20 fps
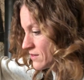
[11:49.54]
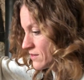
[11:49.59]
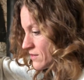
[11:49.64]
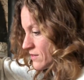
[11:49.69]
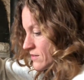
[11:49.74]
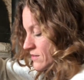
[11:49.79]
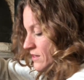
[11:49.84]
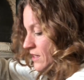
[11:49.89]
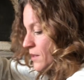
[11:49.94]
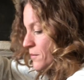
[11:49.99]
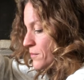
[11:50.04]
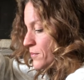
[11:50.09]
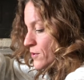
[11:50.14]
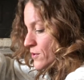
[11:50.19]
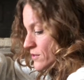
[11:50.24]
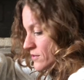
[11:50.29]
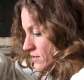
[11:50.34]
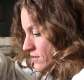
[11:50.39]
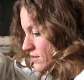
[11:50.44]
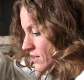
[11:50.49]
So yeah,
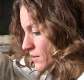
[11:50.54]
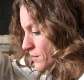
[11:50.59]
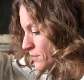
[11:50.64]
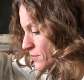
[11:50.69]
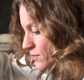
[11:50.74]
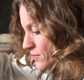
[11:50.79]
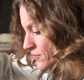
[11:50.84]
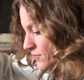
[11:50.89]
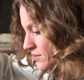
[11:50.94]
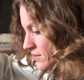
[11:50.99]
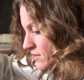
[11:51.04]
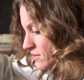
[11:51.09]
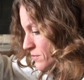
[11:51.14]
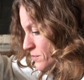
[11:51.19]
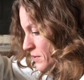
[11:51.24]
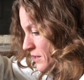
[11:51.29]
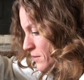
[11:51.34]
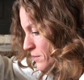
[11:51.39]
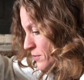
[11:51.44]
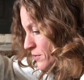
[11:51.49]
I put this
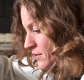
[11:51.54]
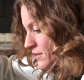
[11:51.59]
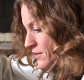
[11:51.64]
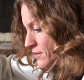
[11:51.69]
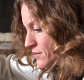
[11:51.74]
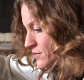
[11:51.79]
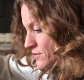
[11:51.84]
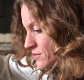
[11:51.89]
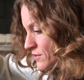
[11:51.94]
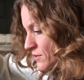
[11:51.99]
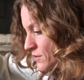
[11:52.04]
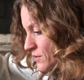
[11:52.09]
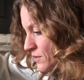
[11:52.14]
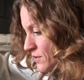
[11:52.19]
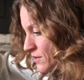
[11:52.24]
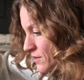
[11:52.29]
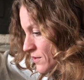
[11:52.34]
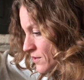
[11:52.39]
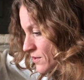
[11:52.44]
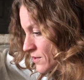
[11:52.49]
paper here, so
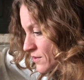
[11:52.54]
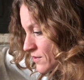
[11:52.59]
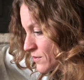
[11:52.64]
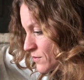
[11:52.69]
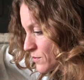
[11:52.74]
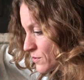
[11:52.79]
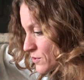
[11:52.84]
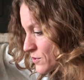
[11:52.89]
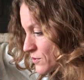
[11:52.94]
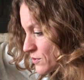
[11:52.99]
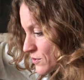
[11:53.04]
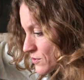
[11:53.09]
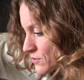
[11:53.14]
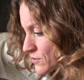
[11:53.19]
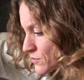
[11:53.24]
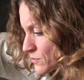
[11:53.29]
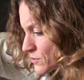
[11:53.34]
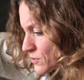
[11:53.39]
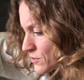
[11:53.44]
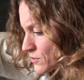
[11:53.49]
we're good,
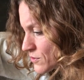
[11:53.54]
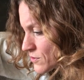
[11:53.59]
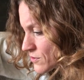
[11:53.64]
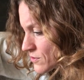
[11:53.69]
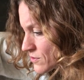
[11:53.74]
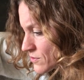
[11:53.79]
we're good.